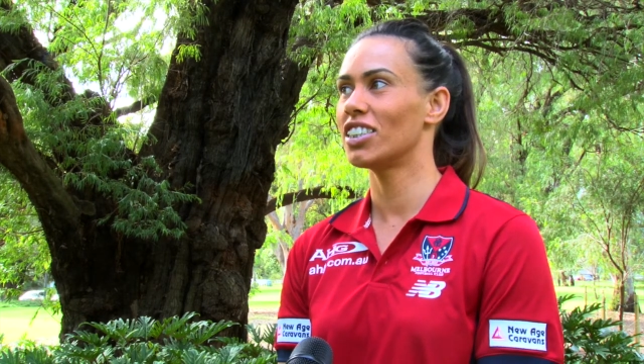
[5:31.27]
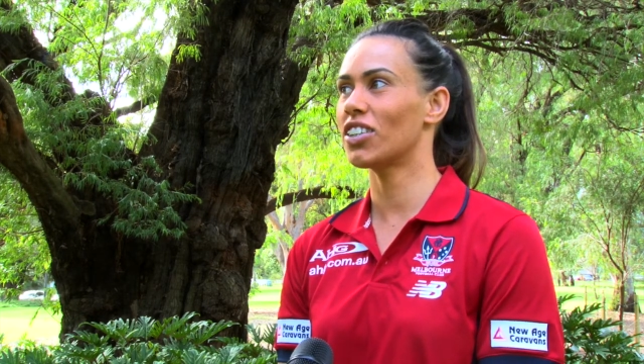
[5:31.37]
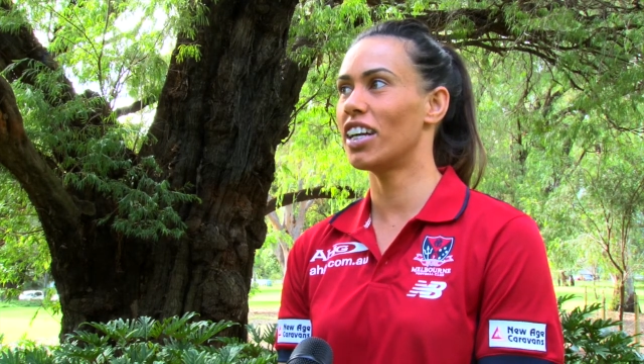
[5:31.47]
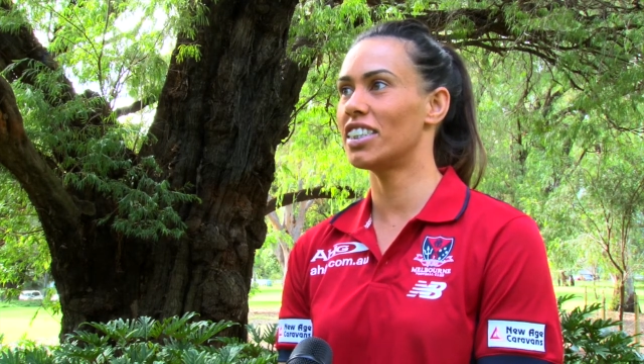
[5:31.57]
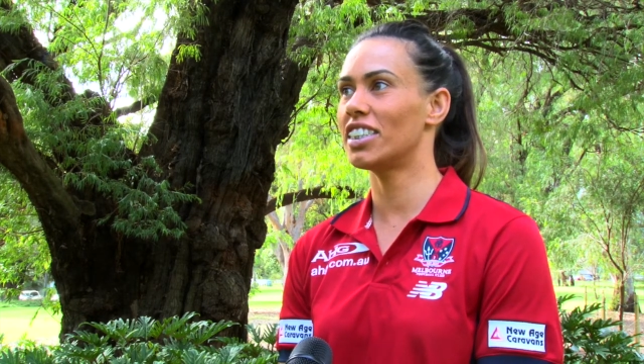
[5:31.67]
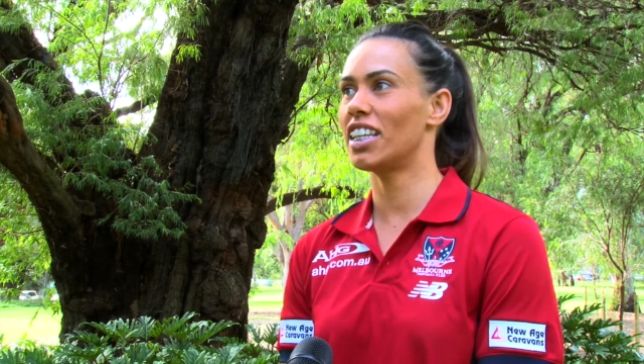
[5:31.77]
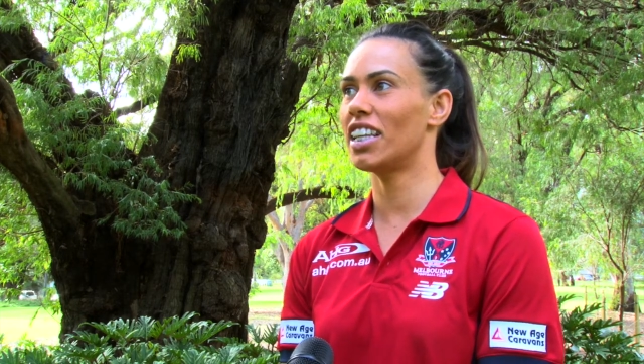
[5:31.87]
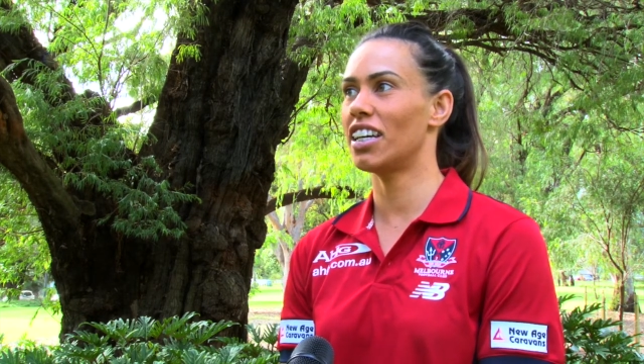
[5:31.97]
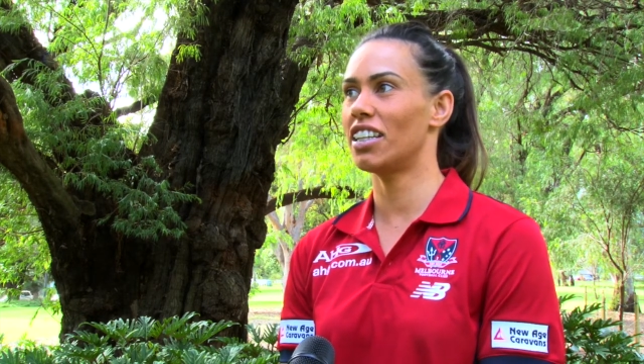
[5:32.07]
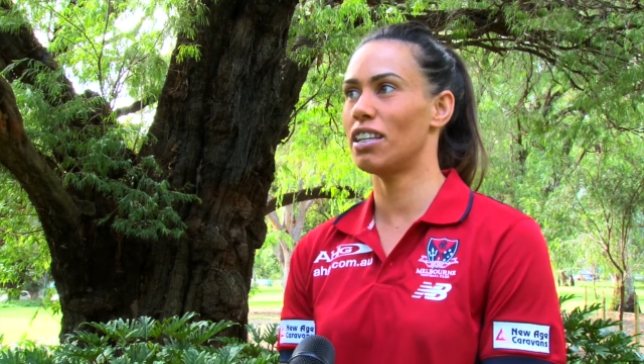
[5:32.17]
great to see
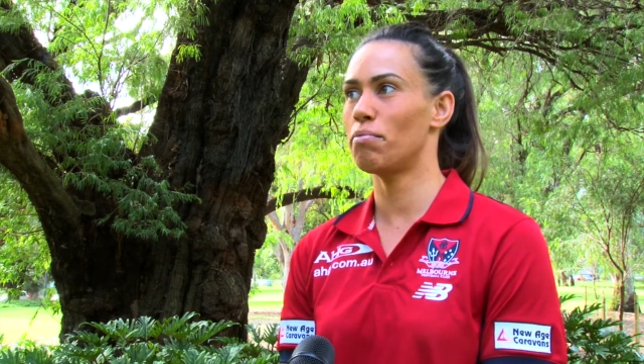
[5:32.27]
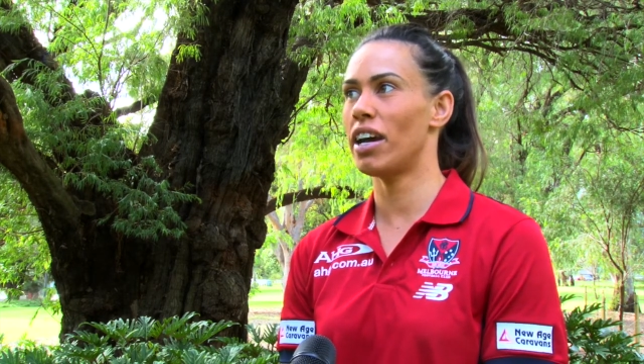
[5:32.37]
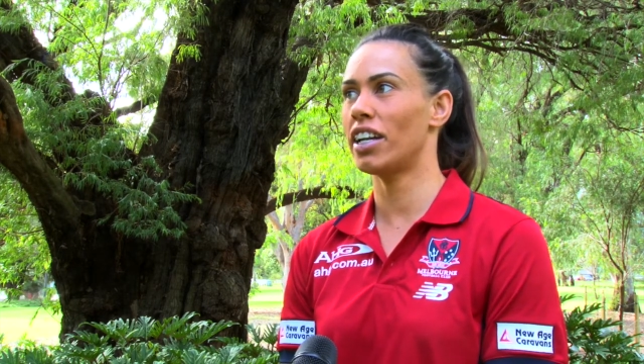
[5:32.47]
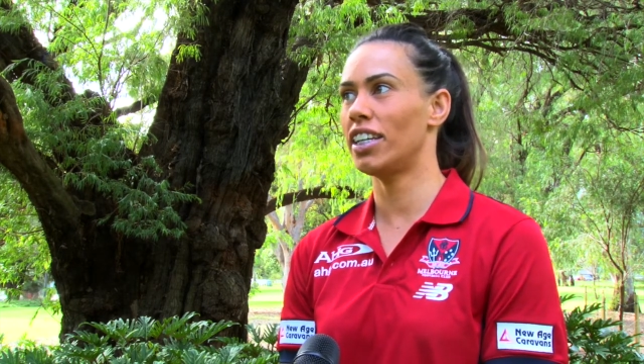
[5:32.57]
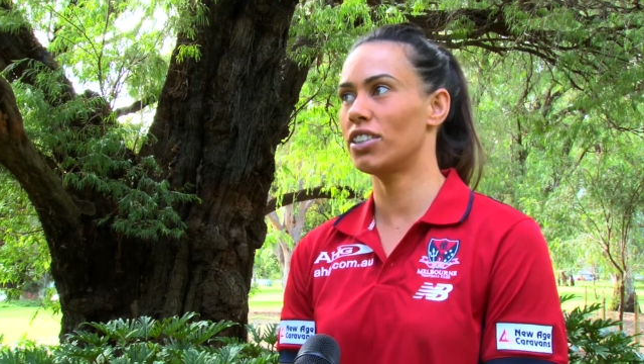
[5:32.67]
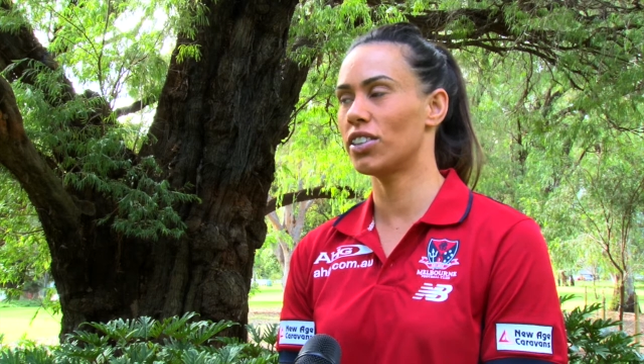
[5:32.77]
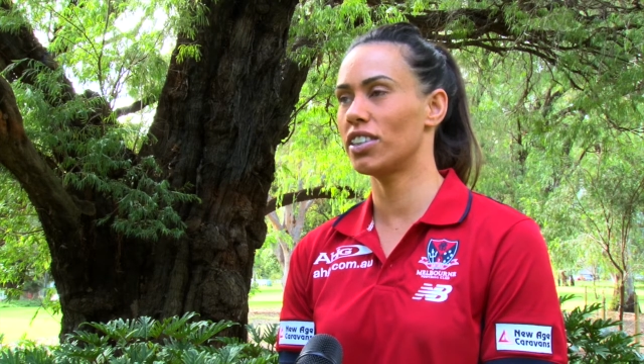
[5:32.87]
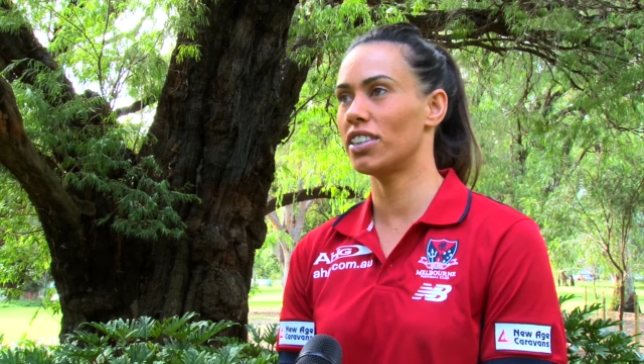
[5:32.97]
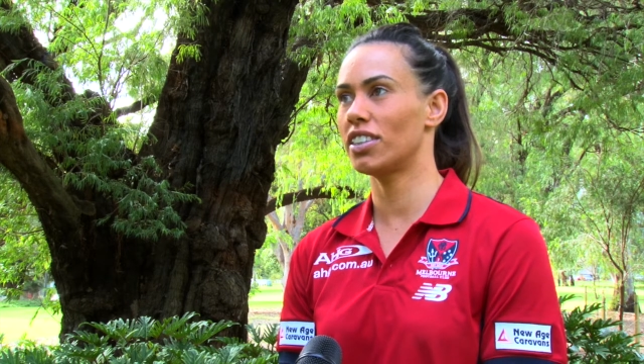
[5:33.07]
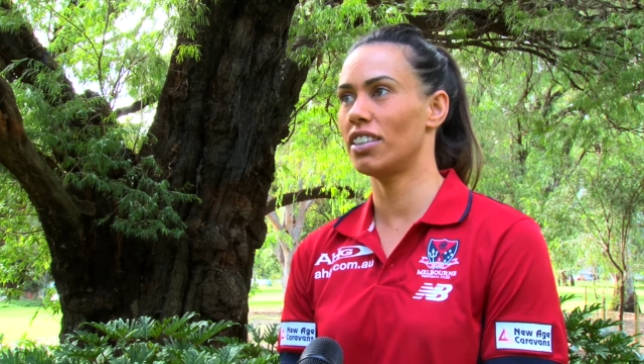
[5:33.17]
the amount of
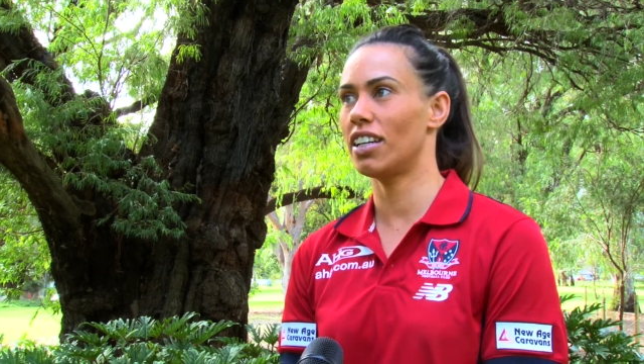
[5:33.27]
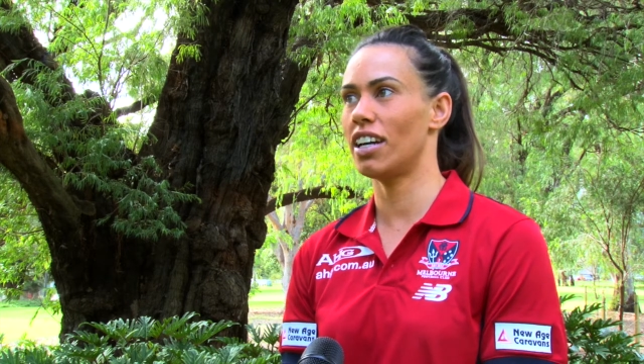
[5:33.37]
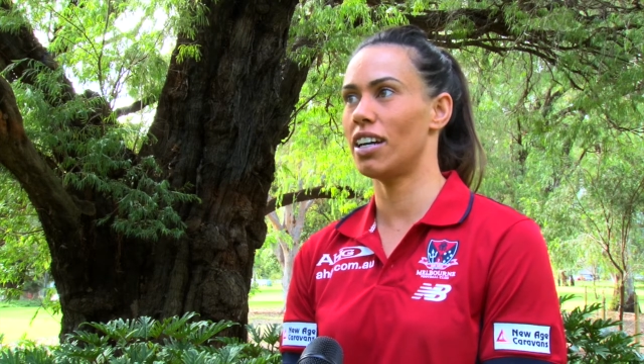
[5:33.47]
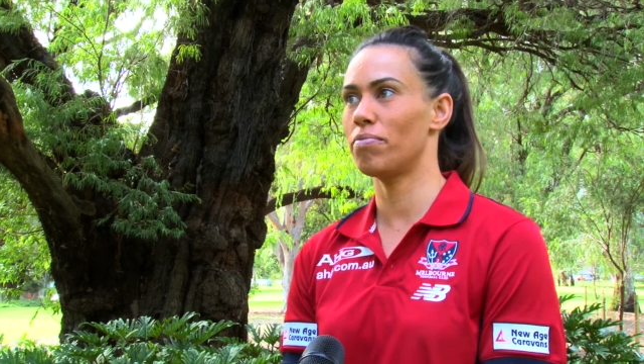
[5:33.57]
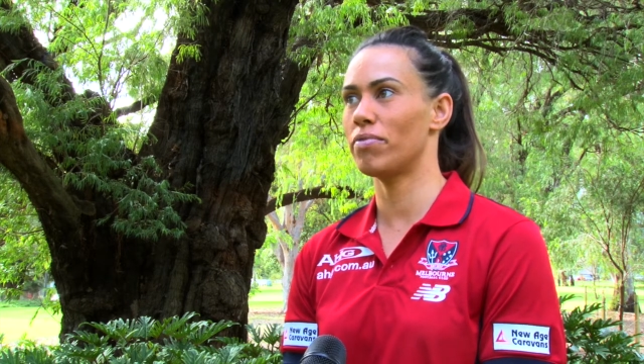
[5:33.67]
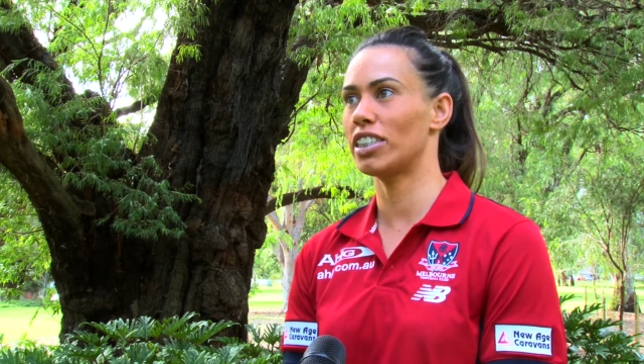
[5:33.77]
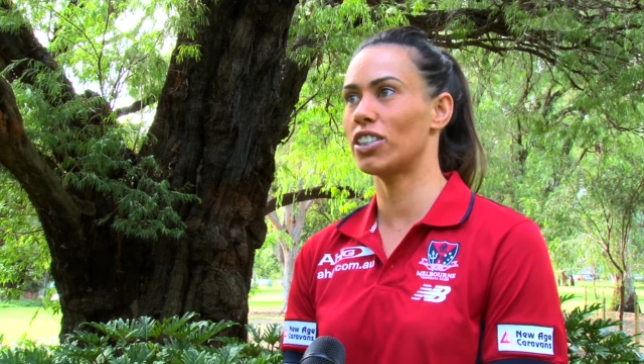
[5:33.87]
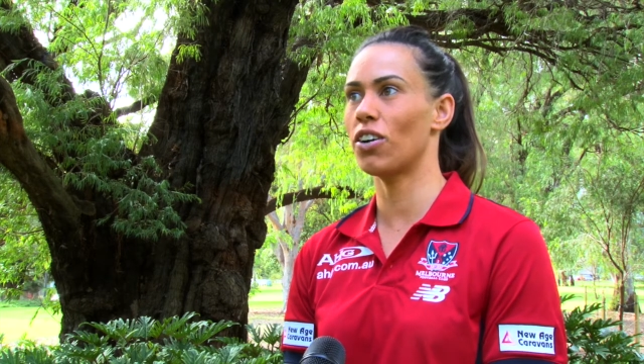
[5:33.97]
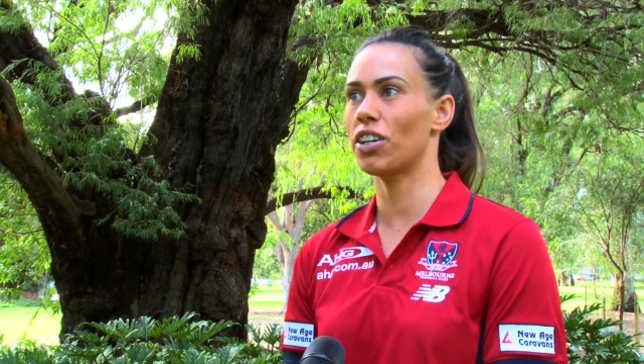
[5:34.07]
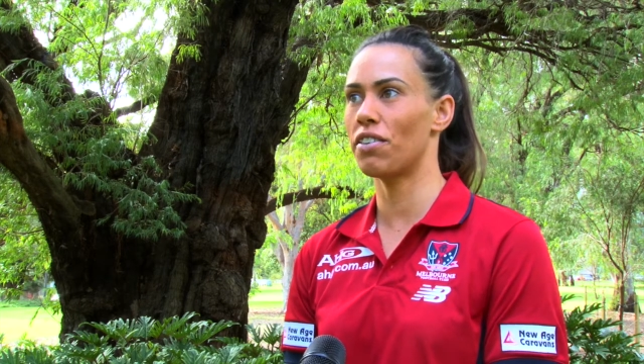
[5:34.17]
interest that's
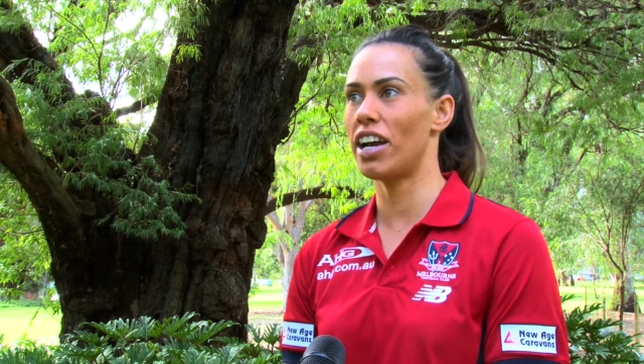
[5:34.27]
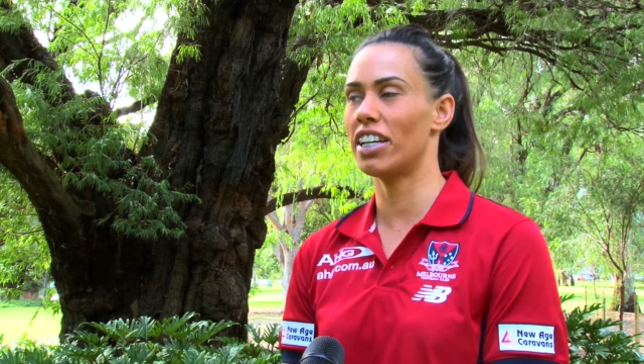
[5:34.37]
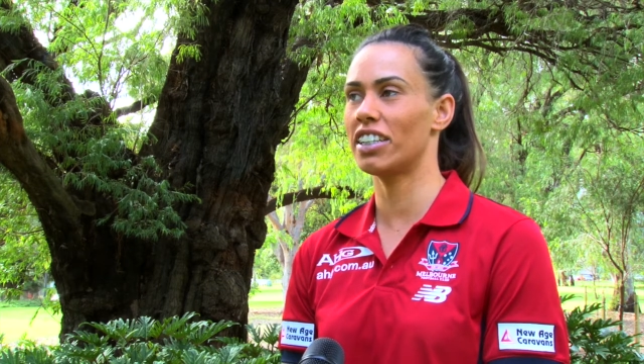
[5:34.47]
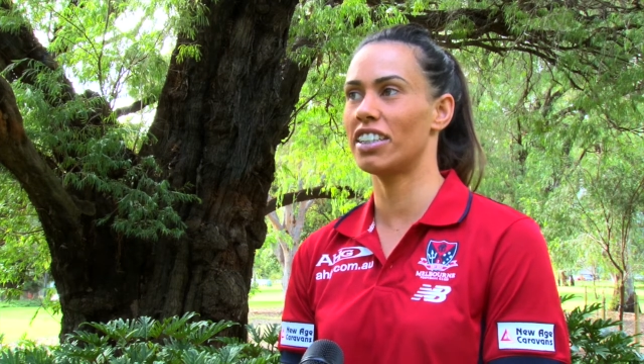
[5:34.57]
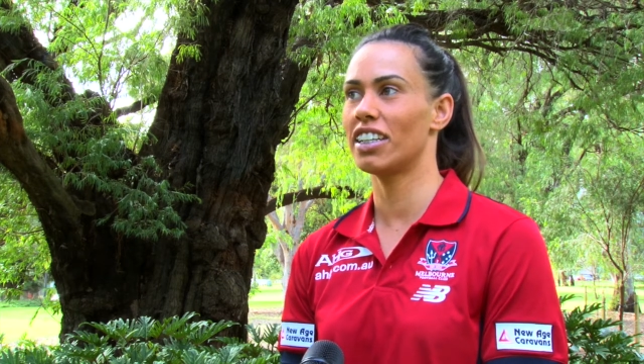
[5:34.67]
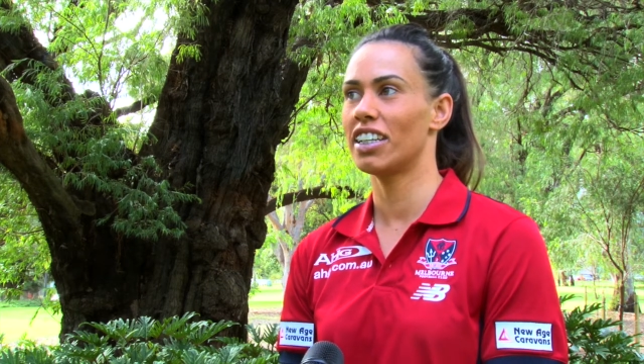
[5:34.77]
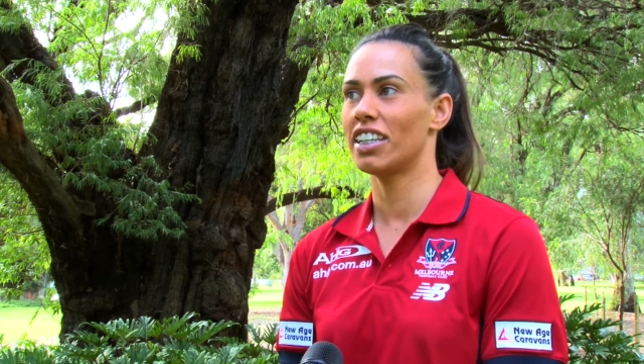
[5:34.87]
going around, and